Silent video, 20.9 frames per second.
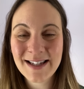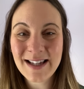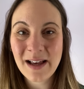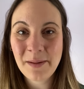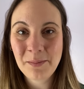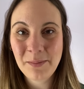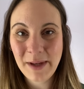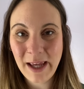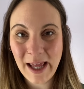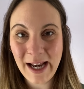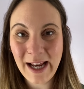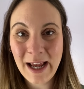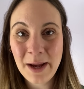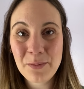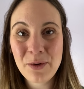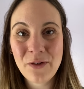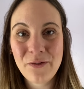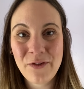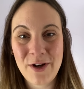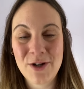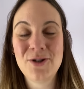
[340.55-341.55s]
I'm getting it
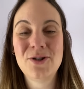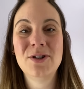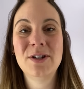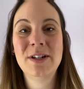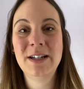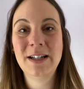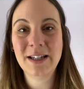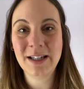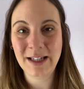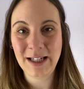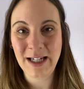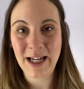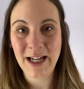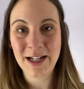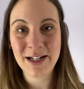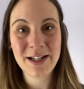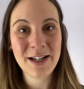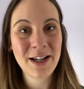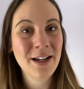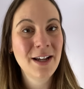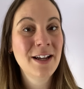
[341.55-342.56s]
professionally
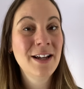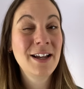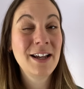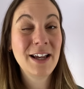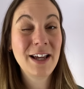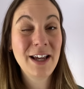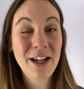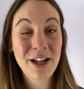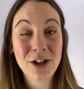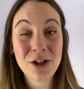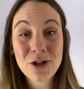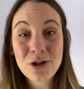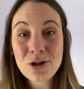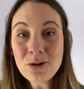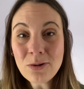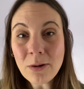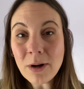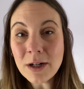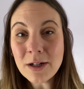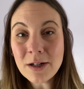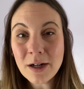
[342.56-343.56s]
cleaned in the
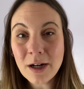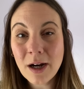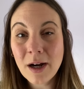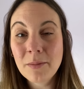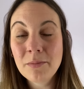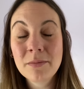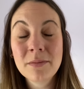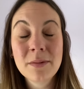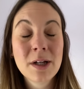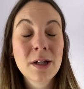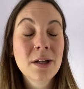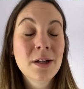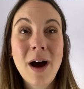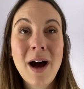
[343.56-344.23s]
short term.